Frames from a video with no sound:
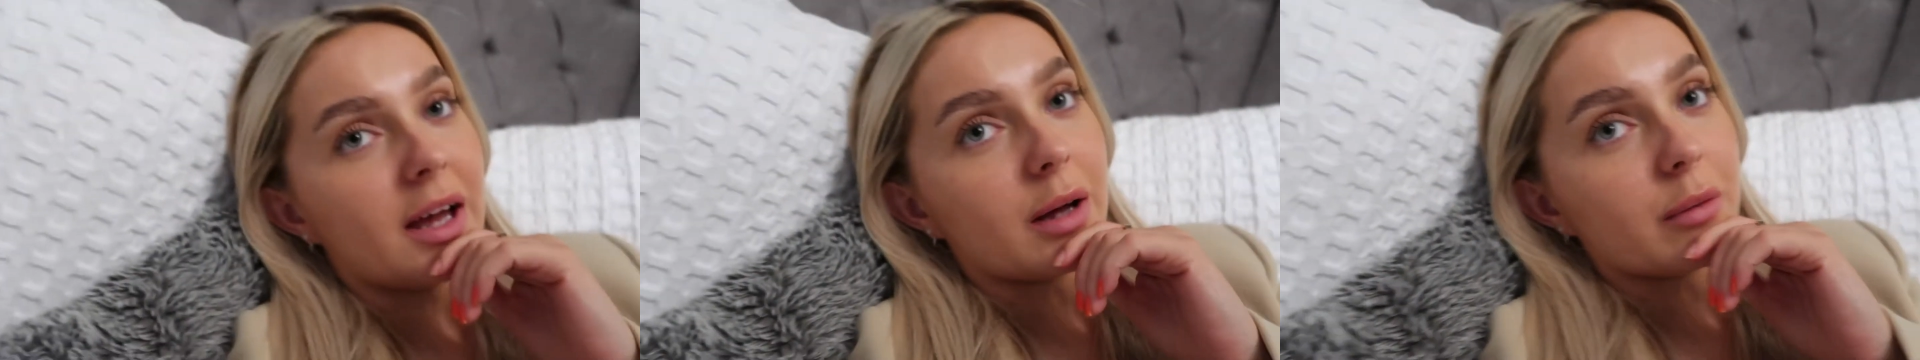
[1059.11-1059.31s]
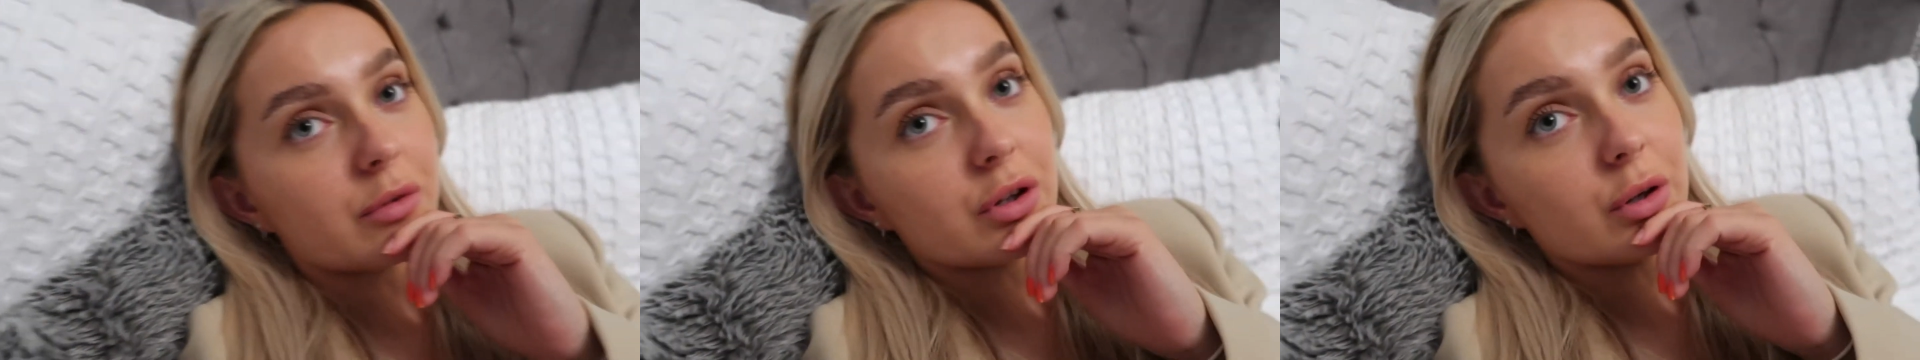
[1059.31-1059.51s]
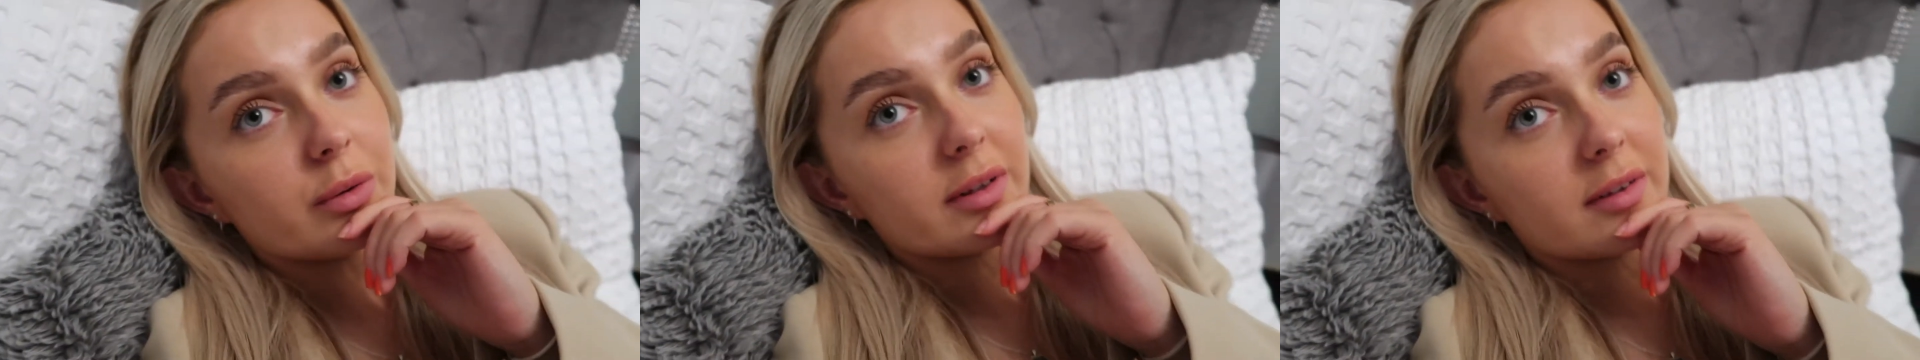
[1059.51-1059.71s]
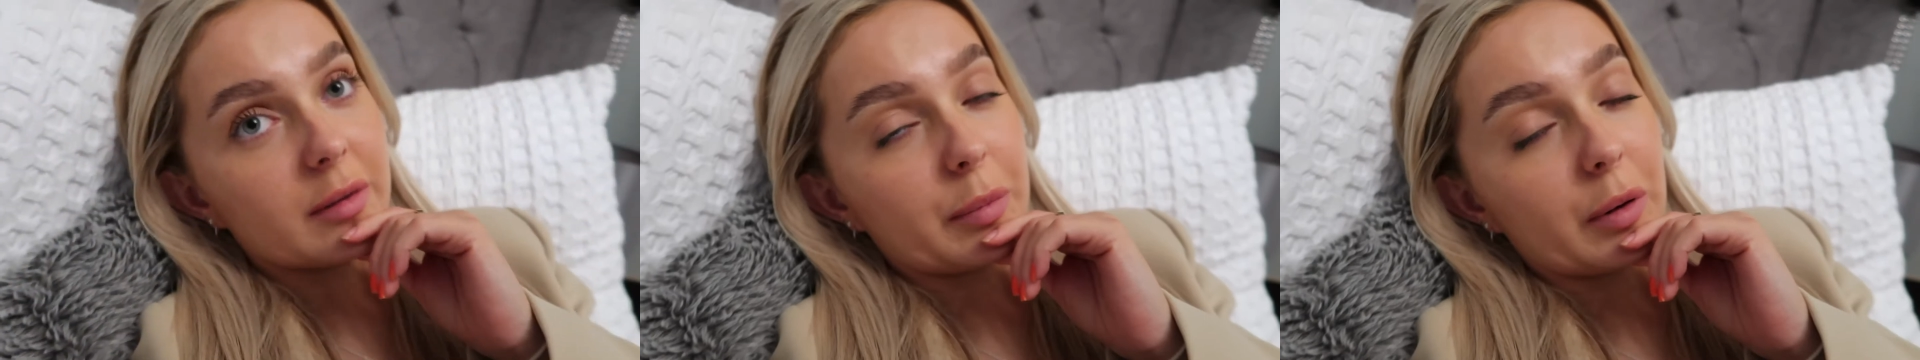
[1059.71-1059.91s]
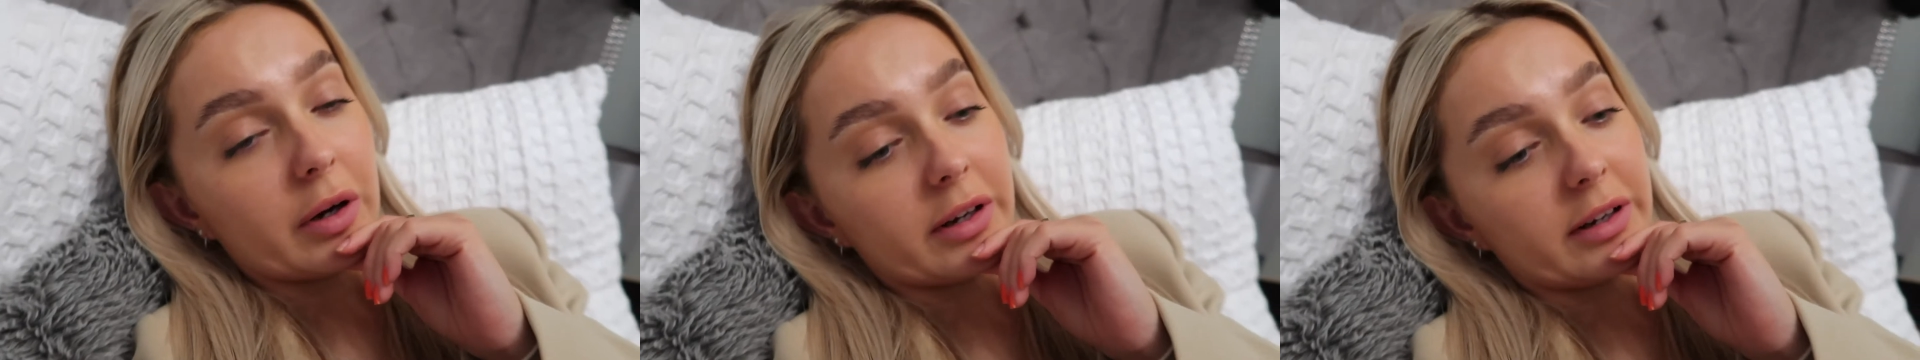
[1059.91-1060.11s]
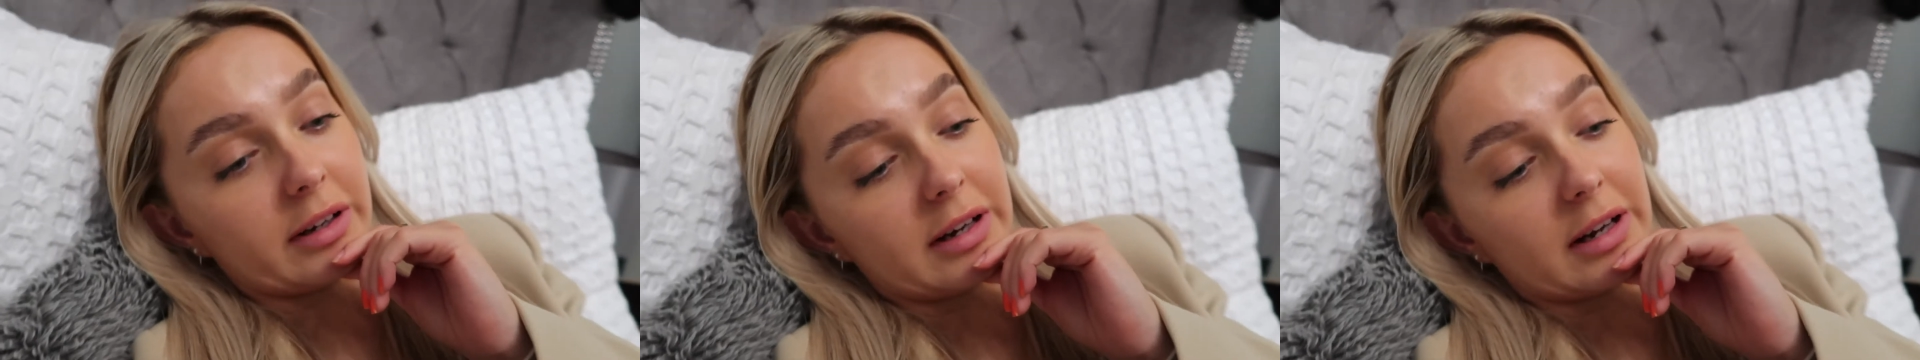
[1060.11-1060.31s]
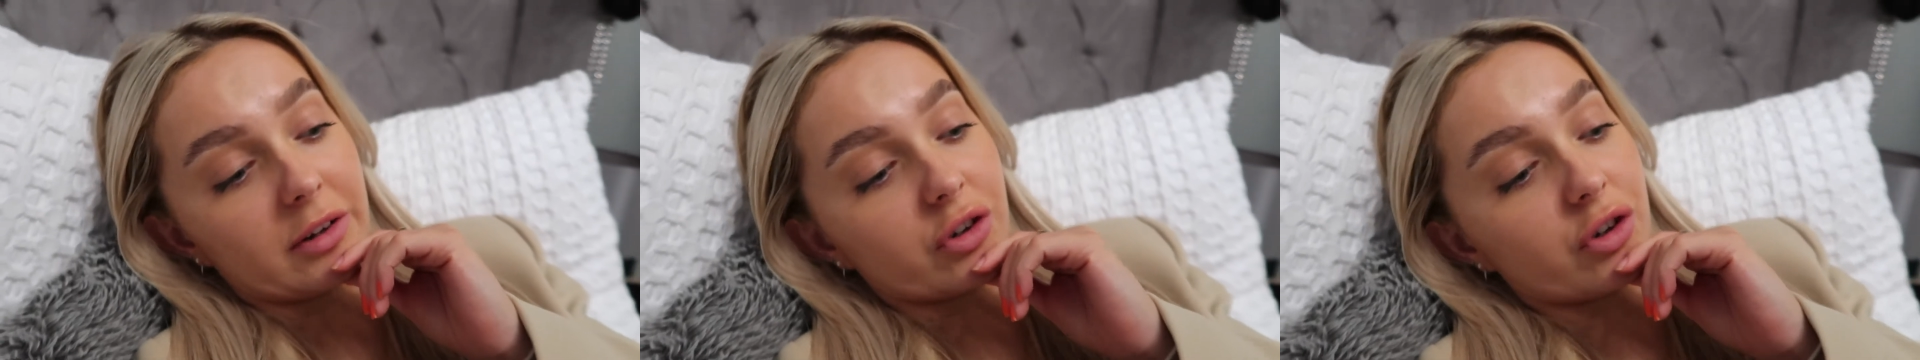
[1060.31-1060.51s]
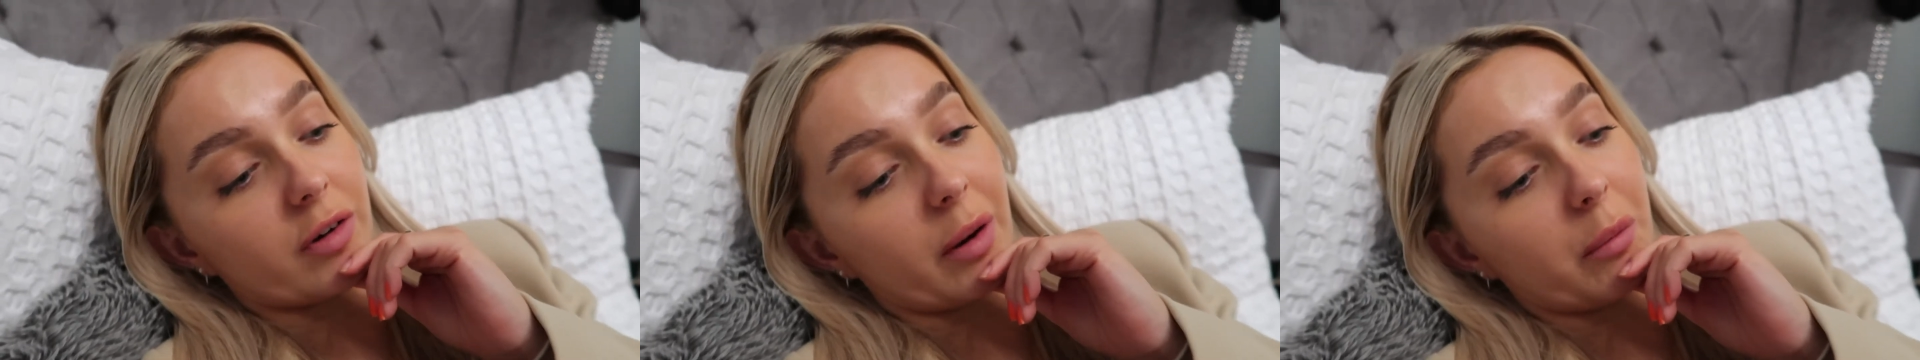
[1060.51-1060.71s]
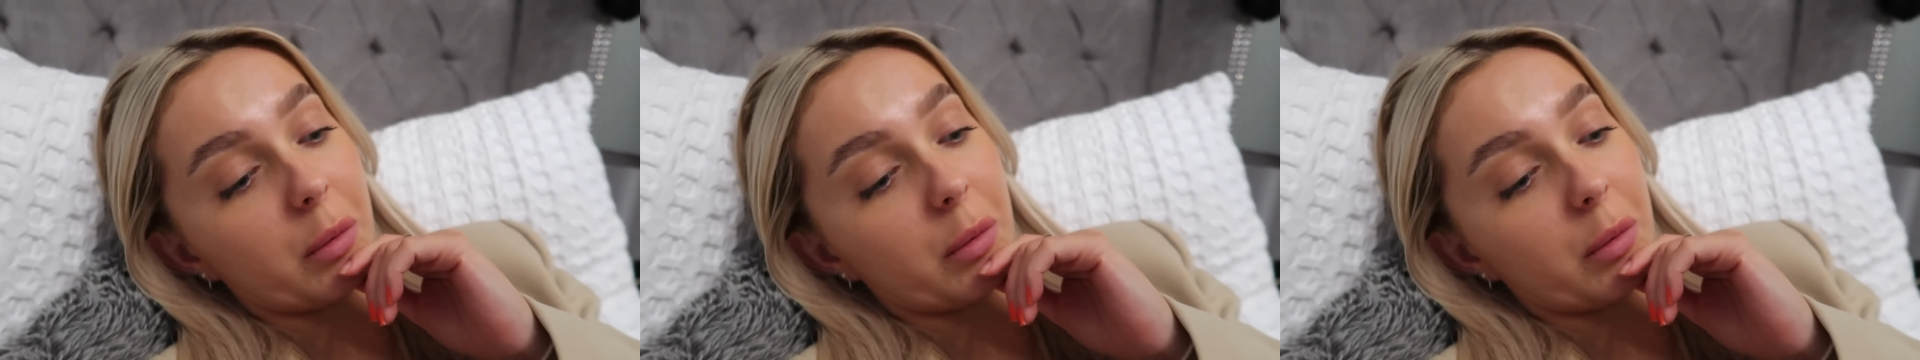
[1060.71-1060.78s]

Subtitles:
I'm so disappointed in Asda.